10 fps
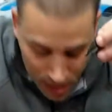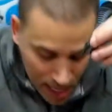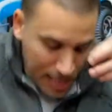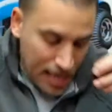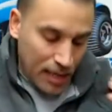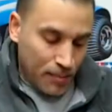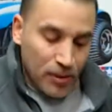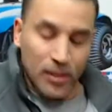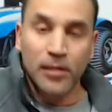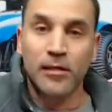And then I'll
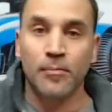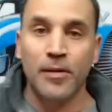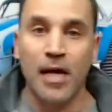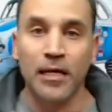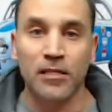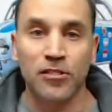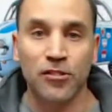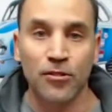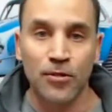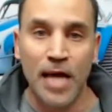put a little bit on the
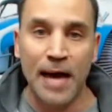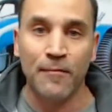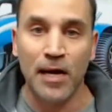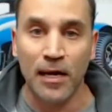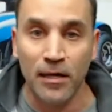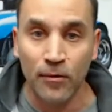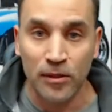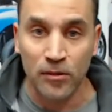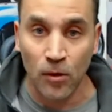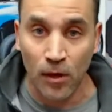screw. That way I know
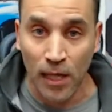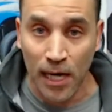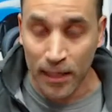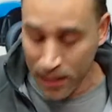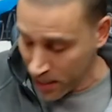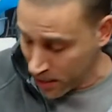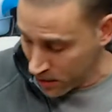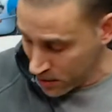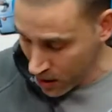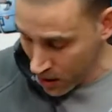it's all on there.